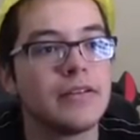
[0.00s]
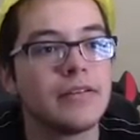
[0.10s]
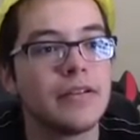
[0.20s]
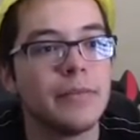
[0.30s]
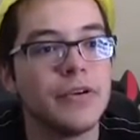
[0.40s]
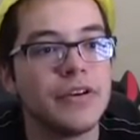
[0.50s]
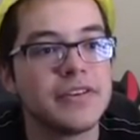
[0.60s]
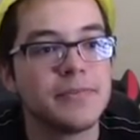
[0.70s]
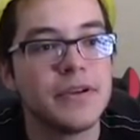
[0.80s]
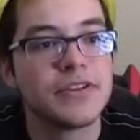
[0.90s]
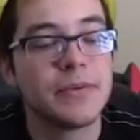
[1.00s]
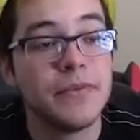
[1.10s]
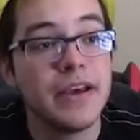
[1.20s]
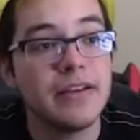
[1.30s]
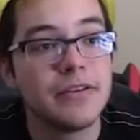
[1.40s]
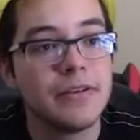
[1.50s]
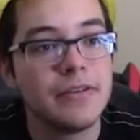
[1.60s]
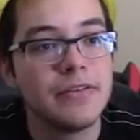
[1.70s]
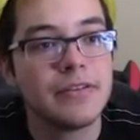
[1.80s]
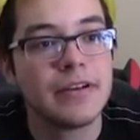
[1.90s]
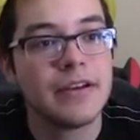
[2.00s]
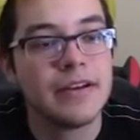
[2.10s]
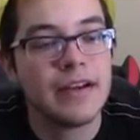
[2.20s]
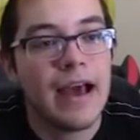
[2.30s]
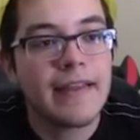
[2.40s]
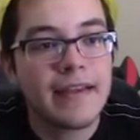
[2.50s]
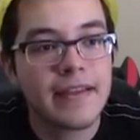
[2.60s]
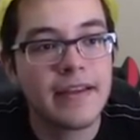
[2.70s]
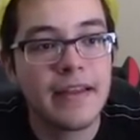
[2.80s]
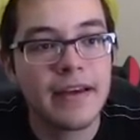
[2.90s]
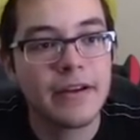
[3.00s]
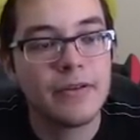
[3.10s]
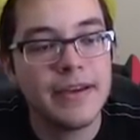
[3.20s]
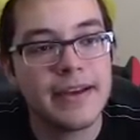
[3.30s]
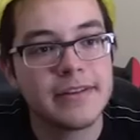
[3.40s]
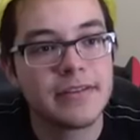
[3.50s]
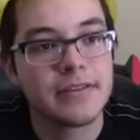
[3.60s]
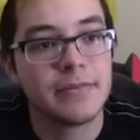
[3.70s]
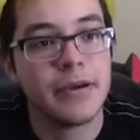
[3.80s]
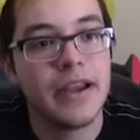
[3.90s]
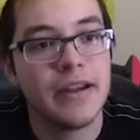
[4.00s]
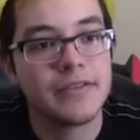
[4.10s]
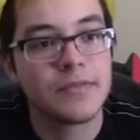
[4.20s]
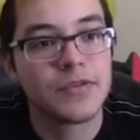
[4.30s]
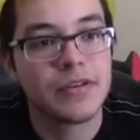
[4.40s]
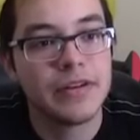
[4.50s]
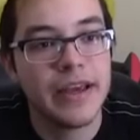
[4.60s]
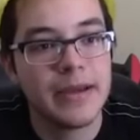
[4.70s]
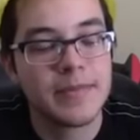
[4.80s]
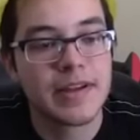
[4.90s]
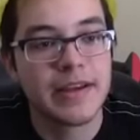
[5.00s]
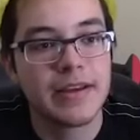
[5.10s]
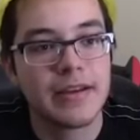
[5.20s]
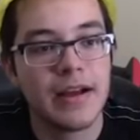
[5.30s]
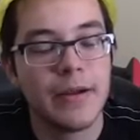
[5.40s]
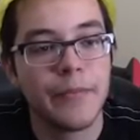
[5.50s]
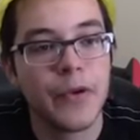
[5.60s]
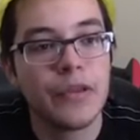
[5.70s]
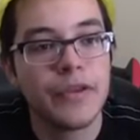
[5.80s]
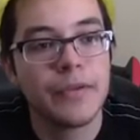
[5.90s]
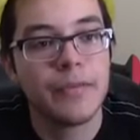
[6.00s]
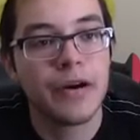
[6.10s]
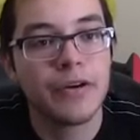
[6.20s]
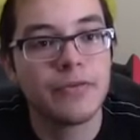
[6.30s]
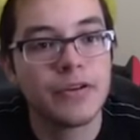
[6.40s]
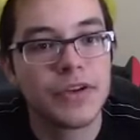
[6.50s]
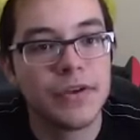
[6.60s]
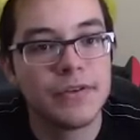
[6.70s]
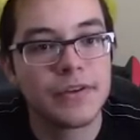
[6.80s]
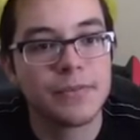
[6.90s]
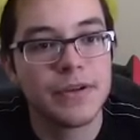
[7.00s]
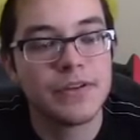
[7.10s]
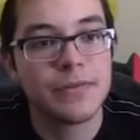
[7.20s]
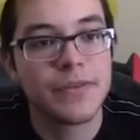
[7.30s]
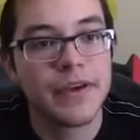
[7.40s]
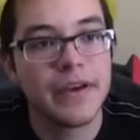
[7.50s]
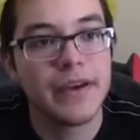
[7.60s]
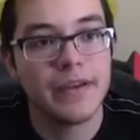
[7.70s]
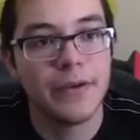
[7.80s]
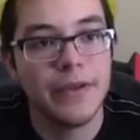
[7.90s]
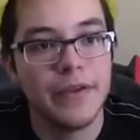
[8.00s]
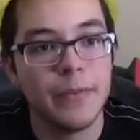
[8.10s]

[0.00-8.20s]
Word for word: Remember, you can spin jump. Yeah, dude! I like that, like, it only adds mechanics from certain games, like, uh, only the Mario World can use the spin jump thing, and only the